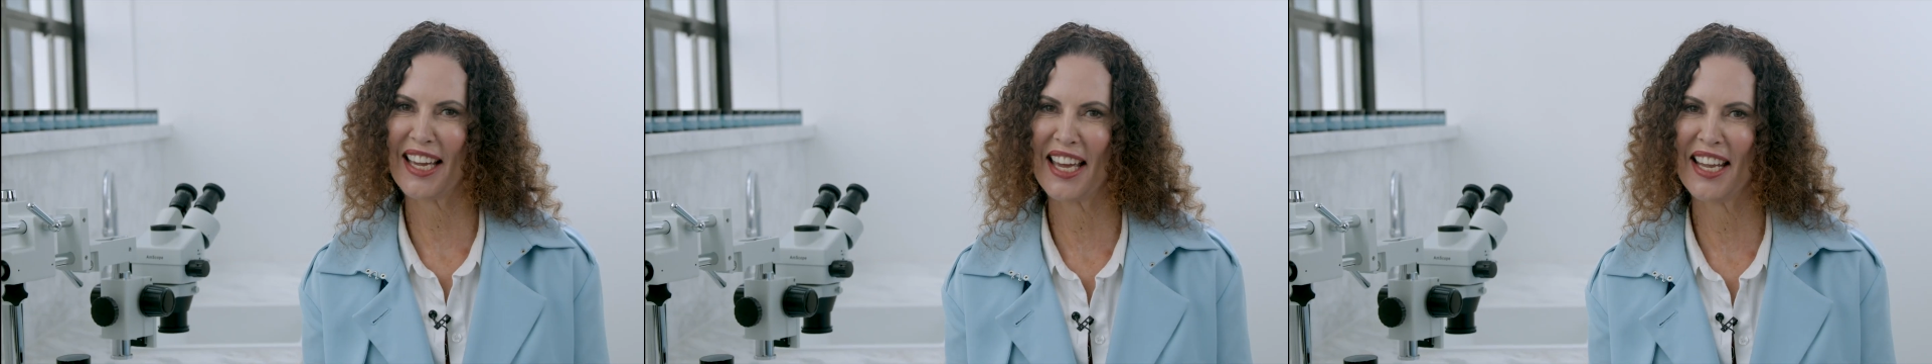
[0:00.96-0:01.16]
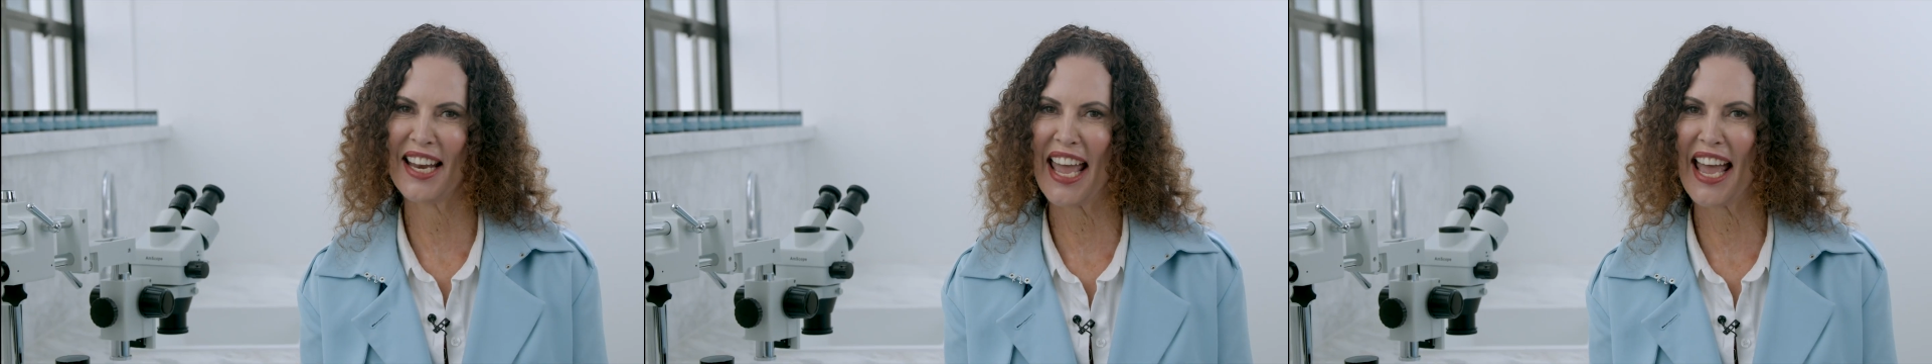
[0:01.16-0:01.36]

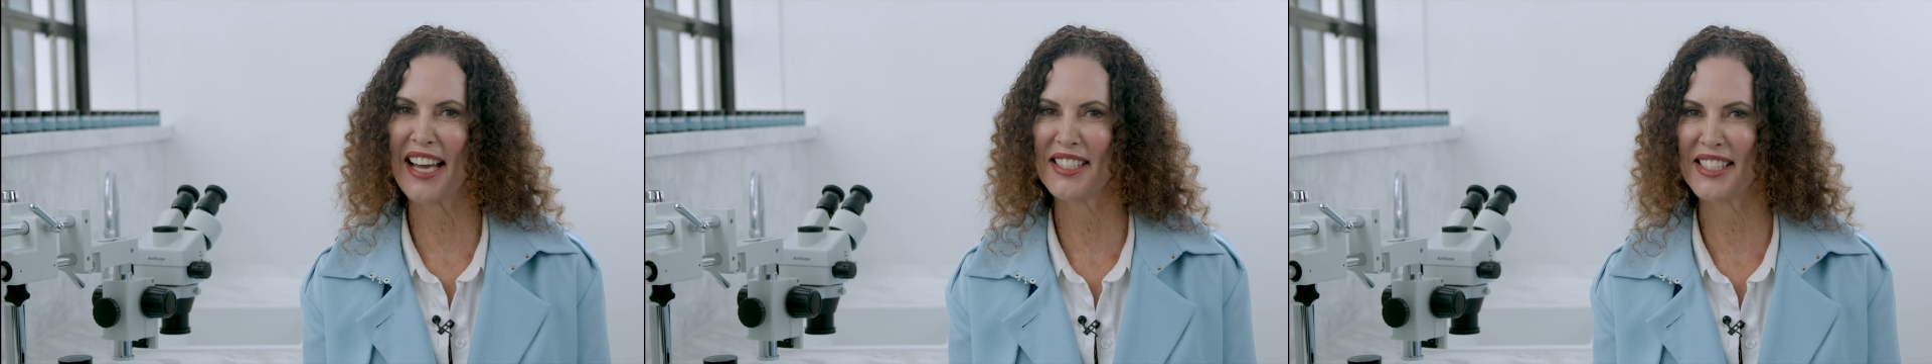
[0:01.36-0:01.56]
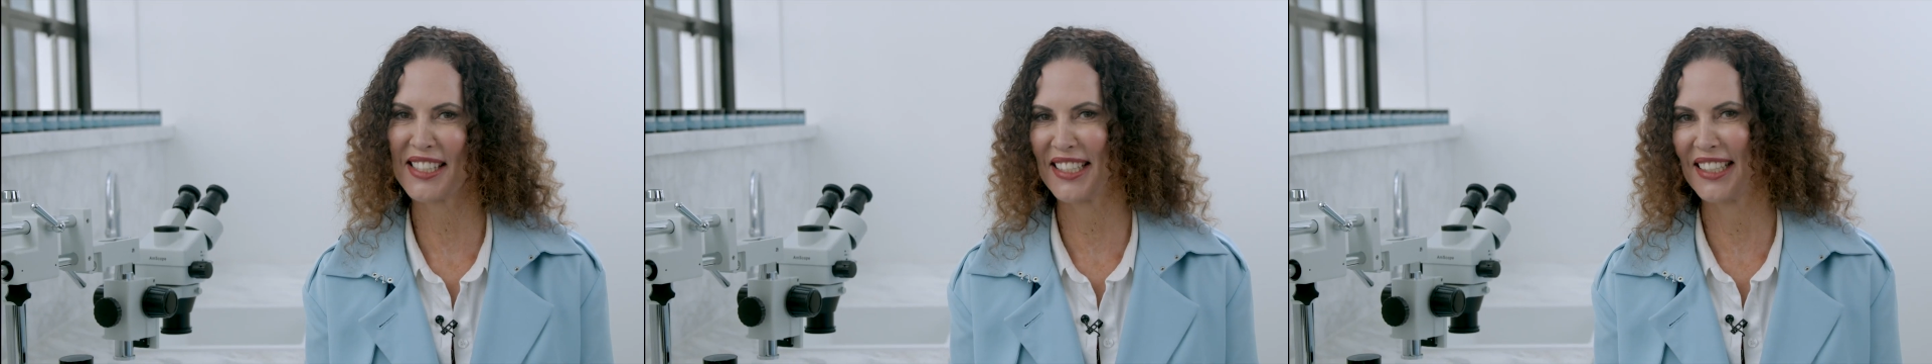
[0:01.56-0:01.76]
in
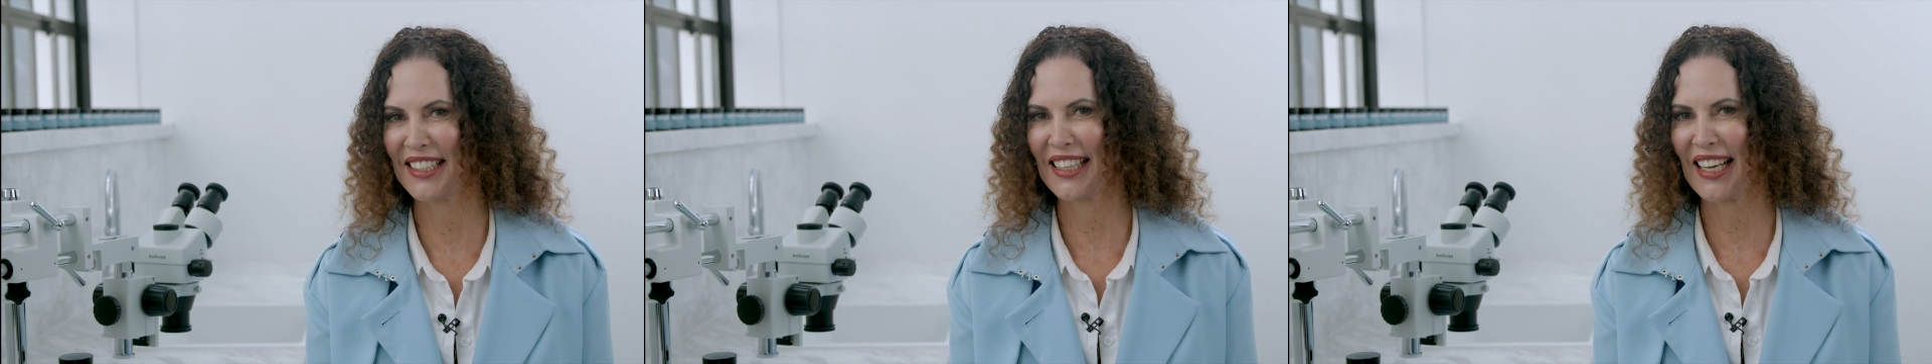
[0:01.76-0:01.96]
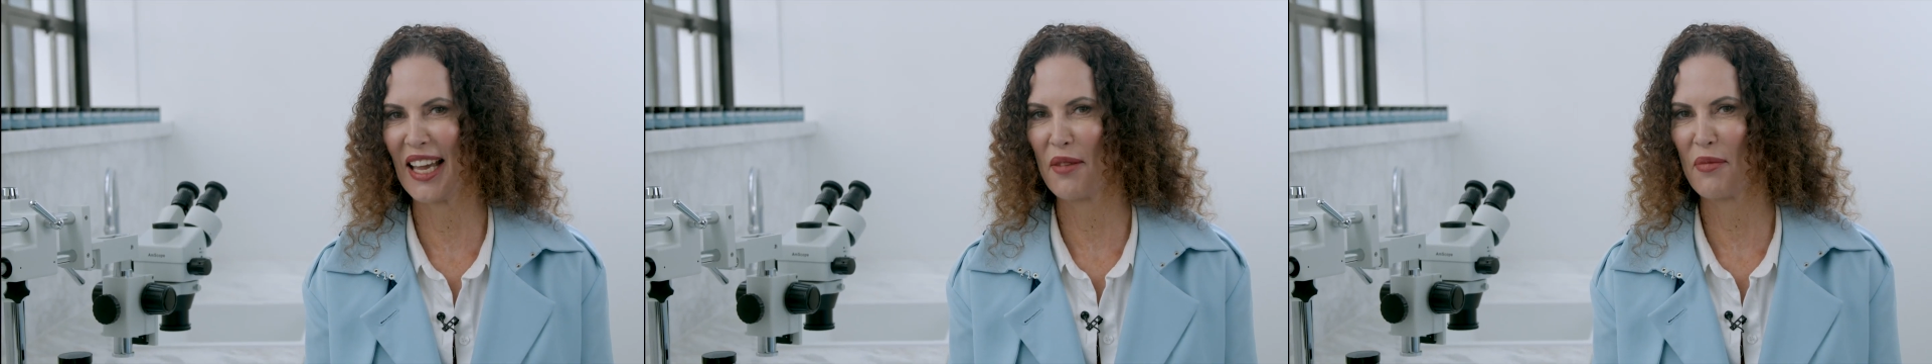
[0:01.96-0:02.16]
our
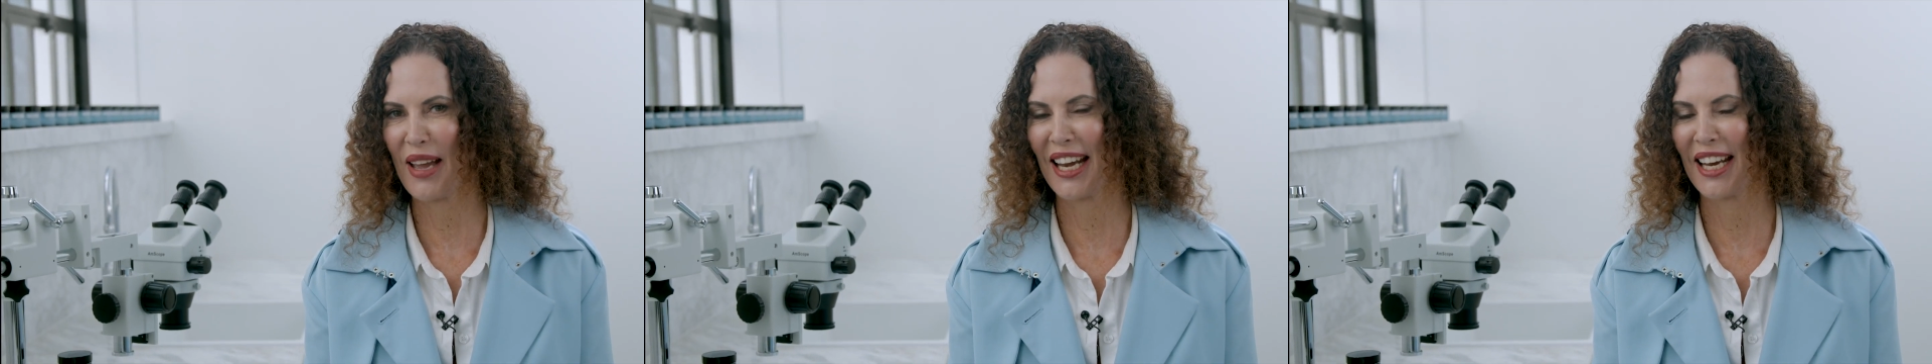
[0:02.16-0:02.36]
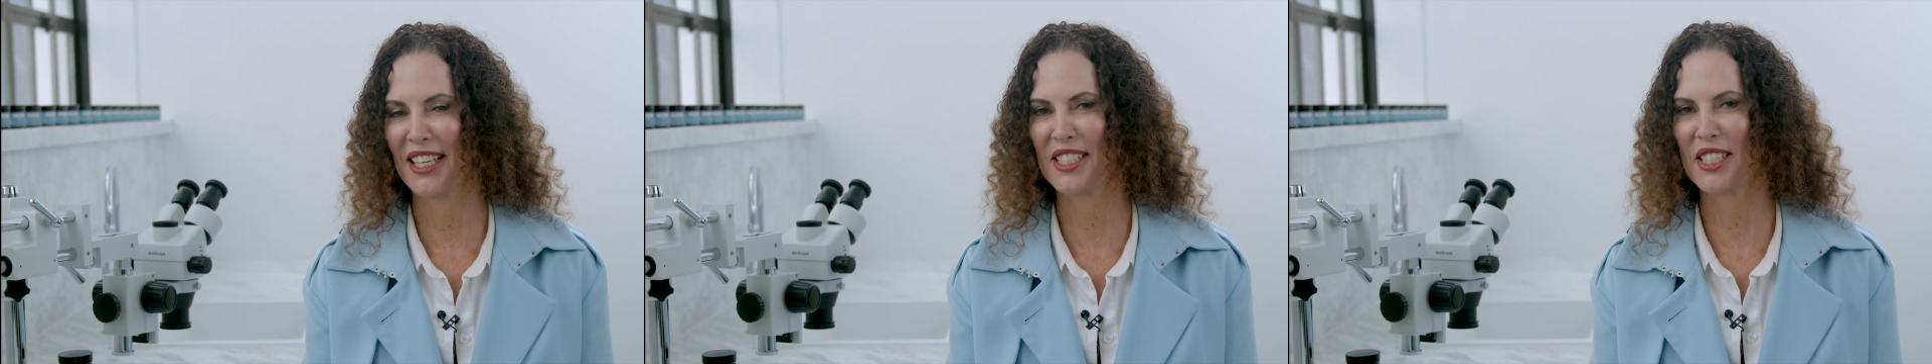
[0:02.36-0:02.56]
skin lab
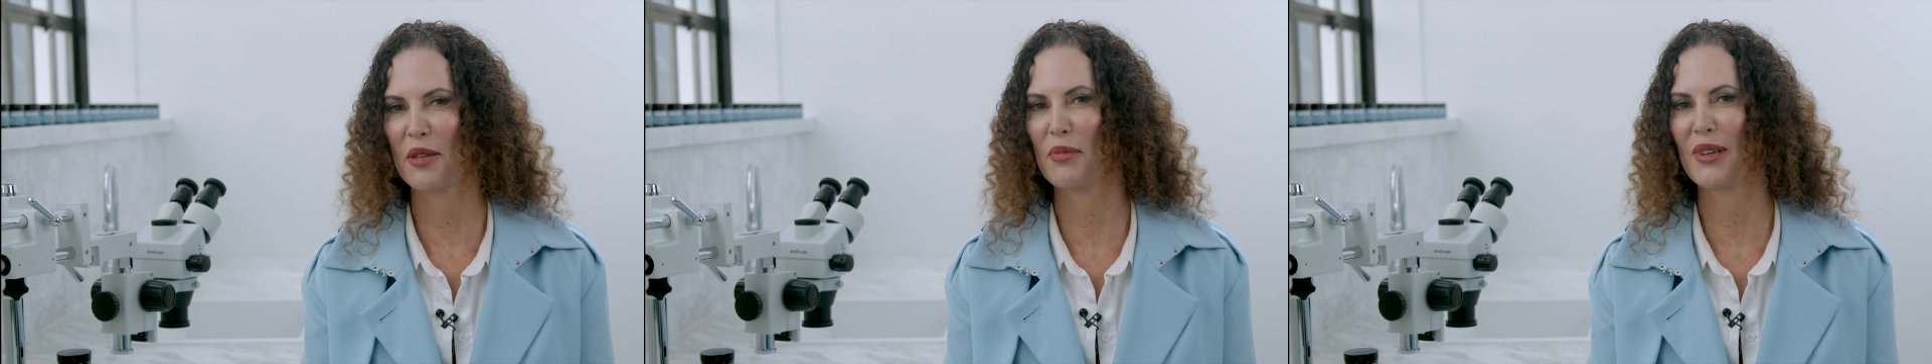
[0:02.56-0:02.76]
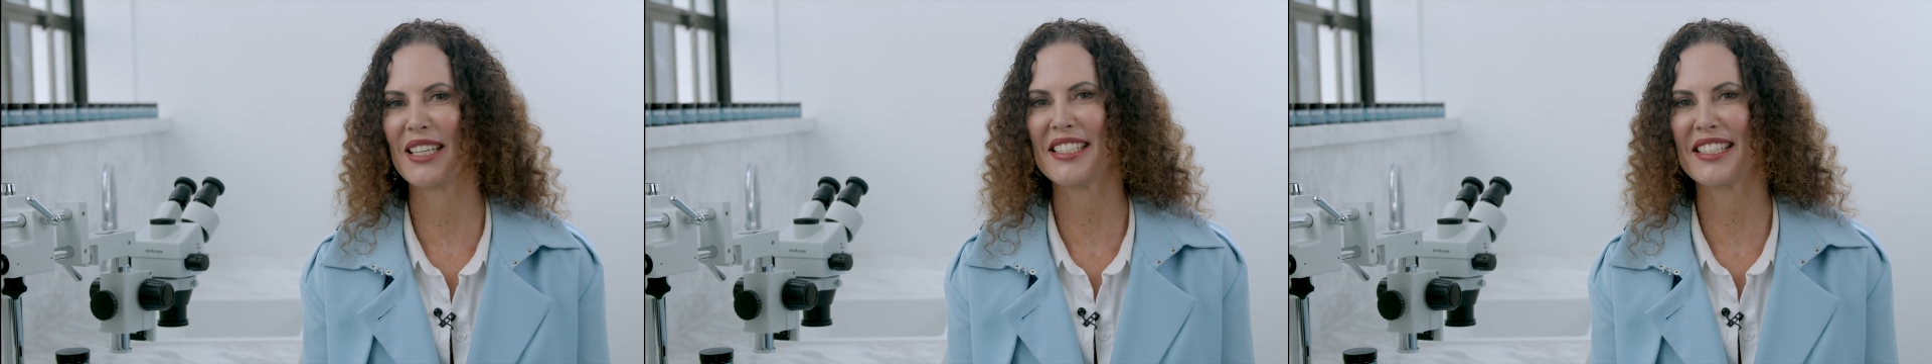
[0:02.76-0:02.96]
at
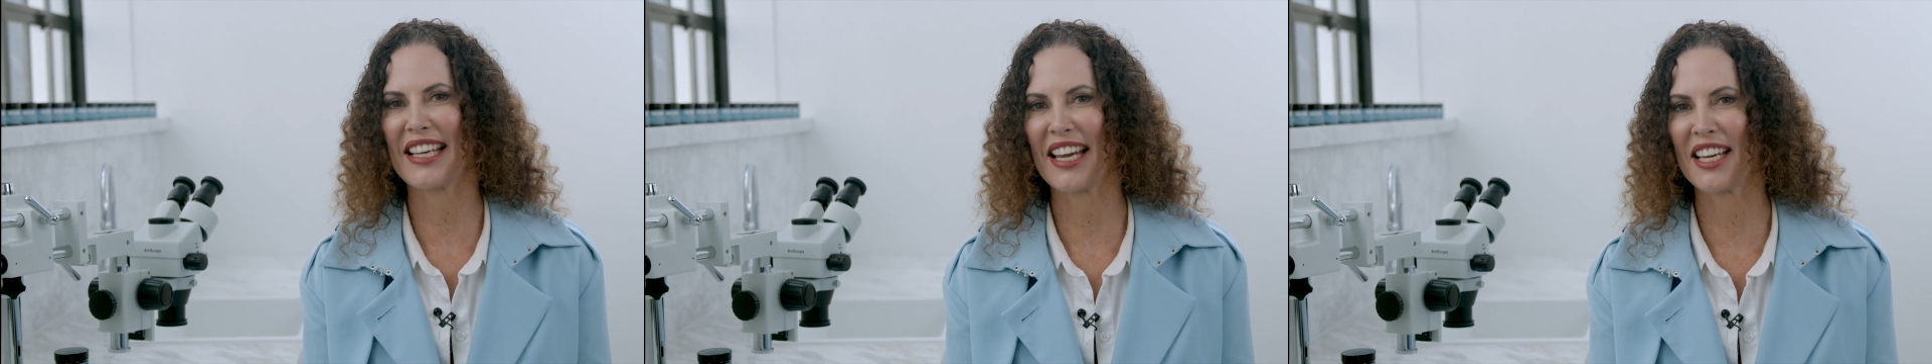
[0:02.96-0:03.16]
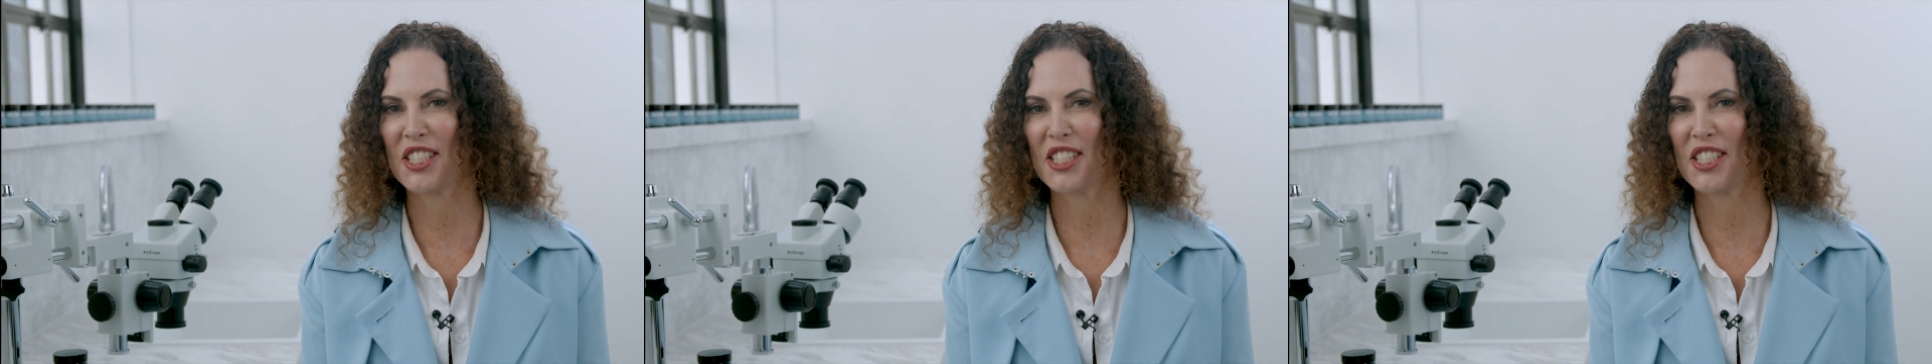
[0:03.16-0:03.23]
Antipodes